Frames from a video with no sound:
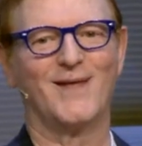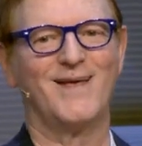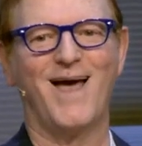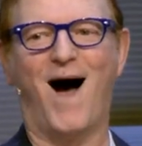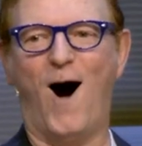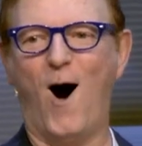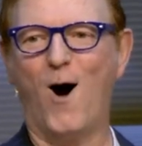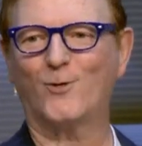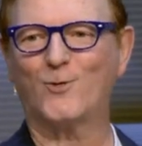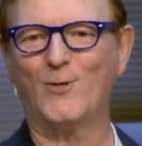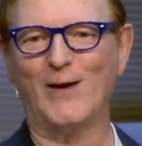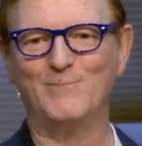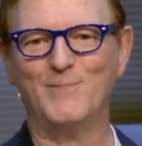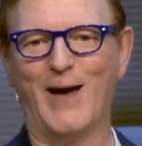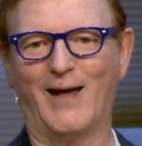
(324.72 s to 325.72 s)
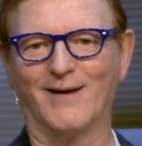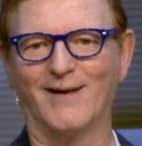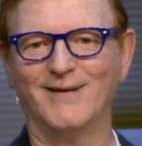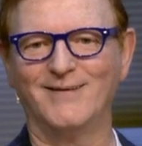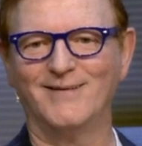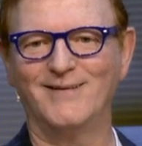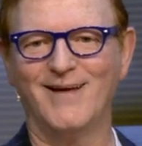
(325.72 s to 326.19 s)
I'll quit
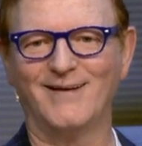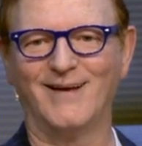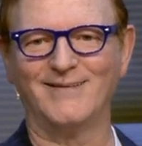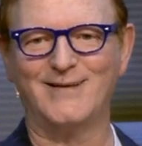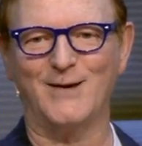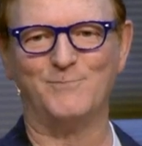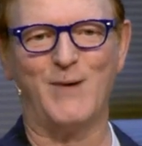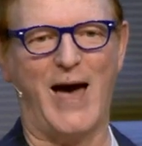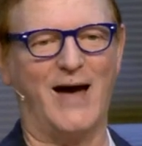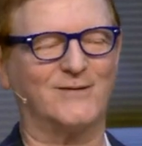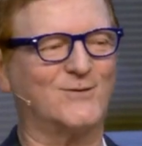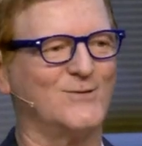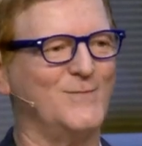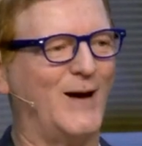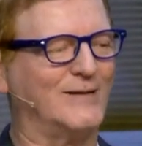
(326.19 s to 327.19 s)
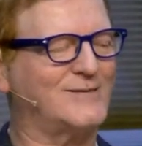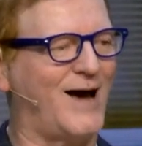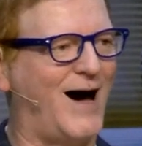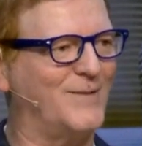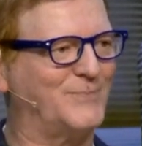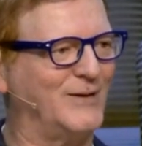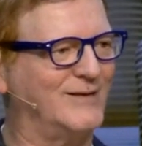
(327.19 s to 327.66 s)
meddling and get back to my
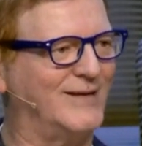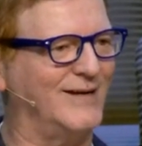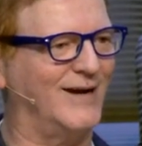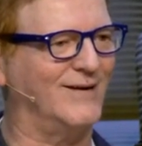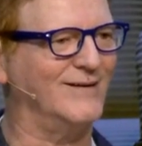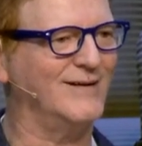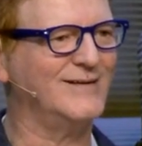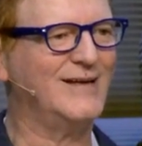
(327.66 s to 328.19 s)
topic here.